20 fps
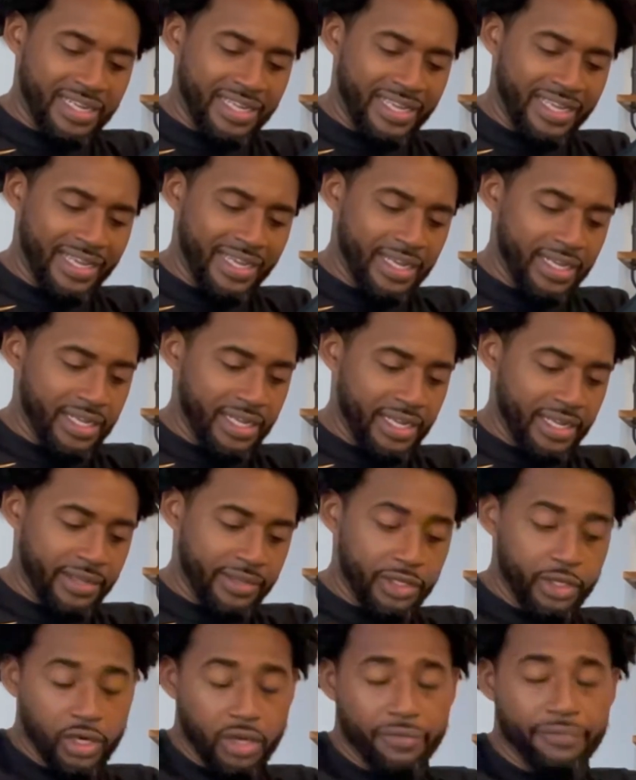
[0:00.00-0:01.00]
and then,
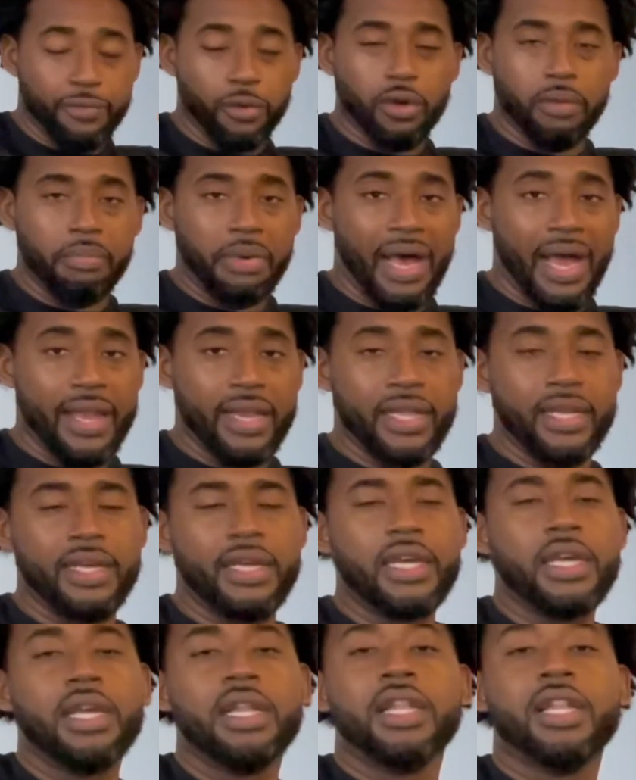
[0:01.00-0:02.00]
full body.
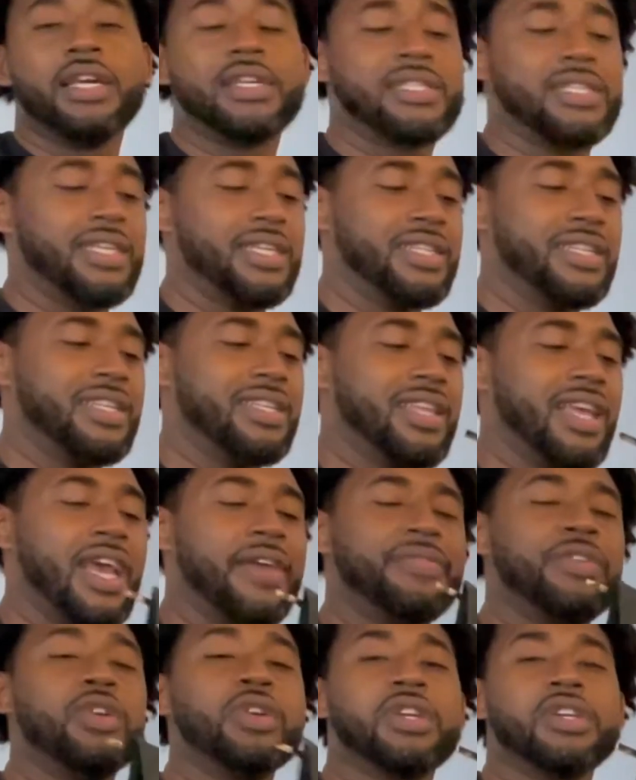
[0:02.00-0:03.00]
Listen, if you
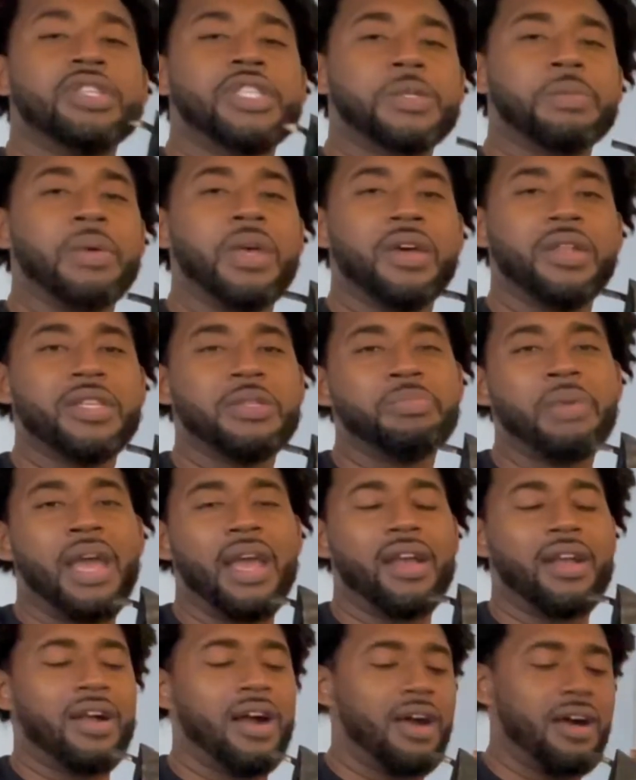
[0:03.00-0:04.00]
could smell this bag of
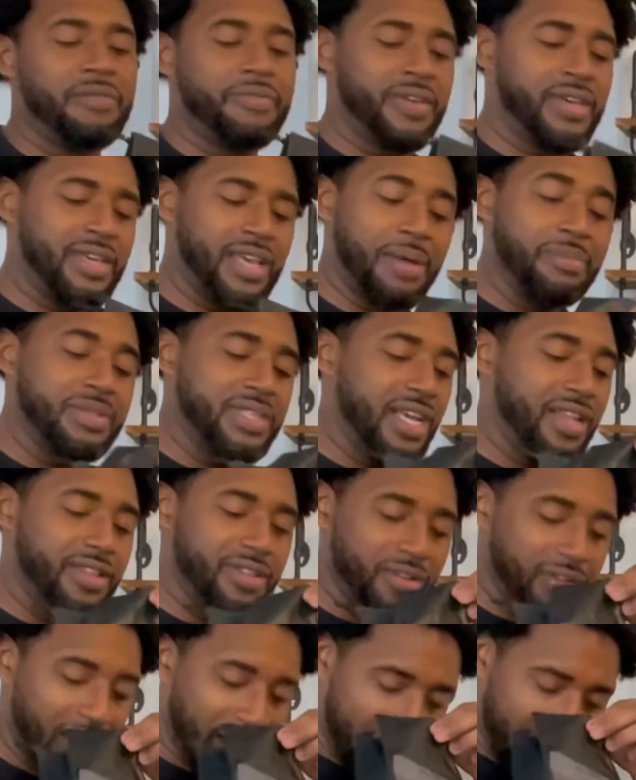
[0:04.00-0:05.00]
coffee, I'm telling you,
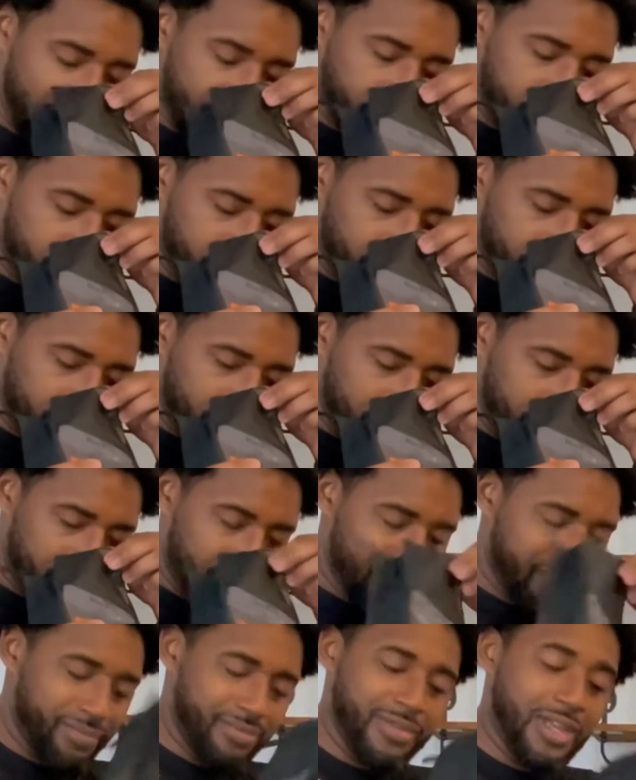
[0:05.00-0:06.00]

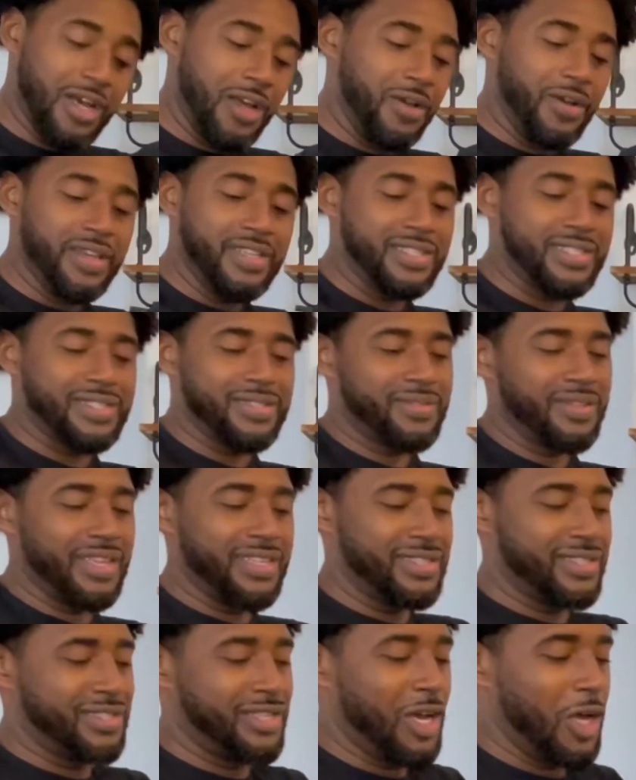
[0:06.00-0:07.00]
it's
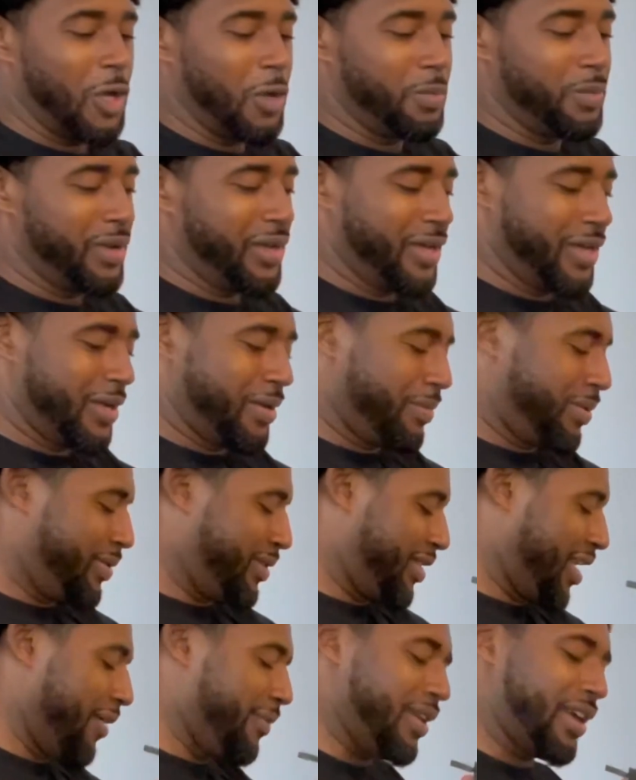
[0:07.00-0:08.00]
dope. It's definitely
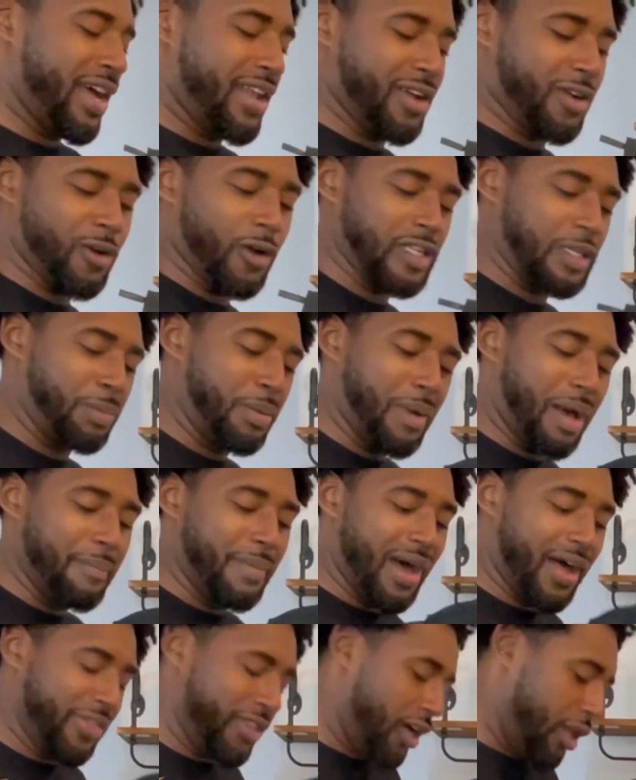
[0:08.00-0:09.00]
kind of gross. I put my mouth
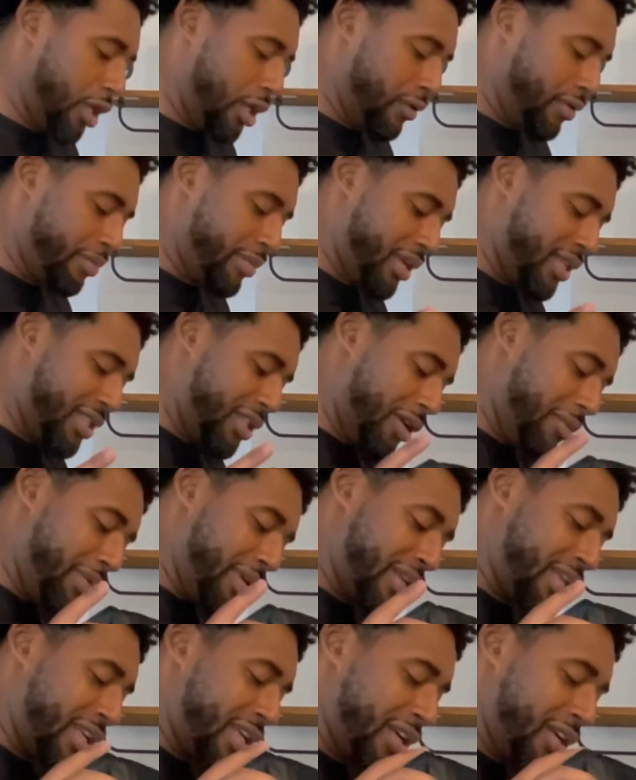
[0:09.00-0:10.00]
all over it, but it's no big
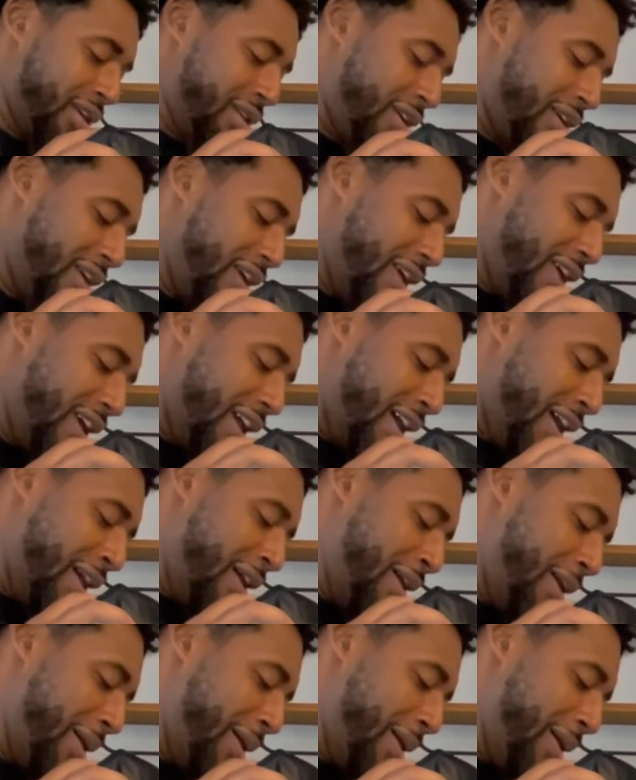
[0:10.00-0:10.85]
deal.